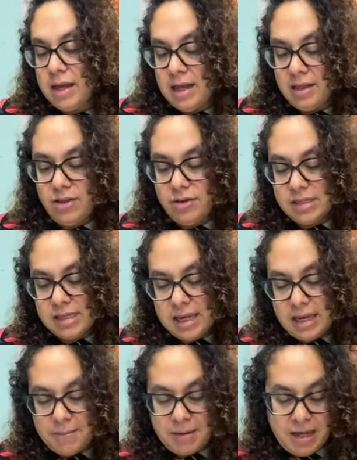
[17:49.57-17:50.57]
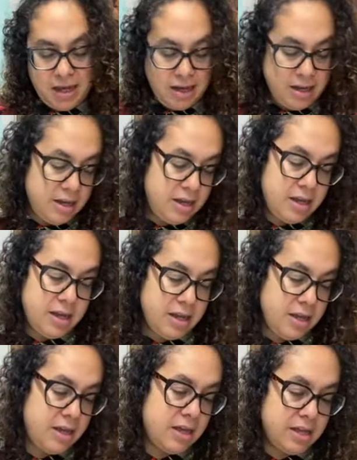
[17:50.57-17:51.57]
It looks like I'm cutting.
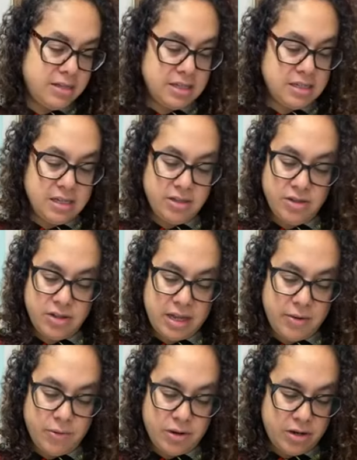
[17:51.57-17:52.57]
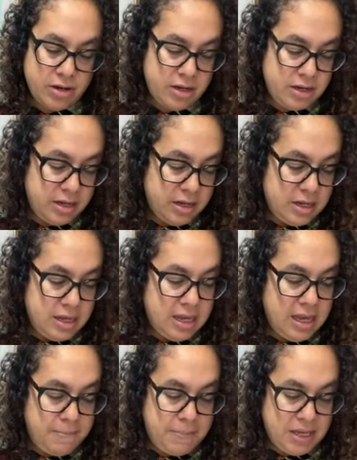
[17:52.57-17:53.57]
It doesn't look like we're
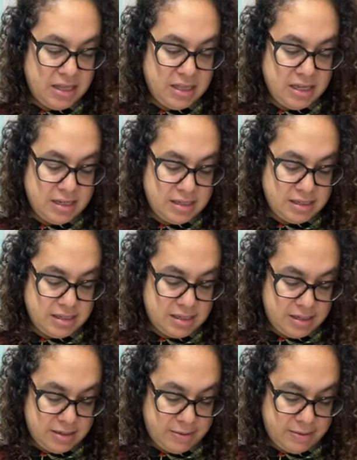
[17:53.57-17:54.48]
keeping this.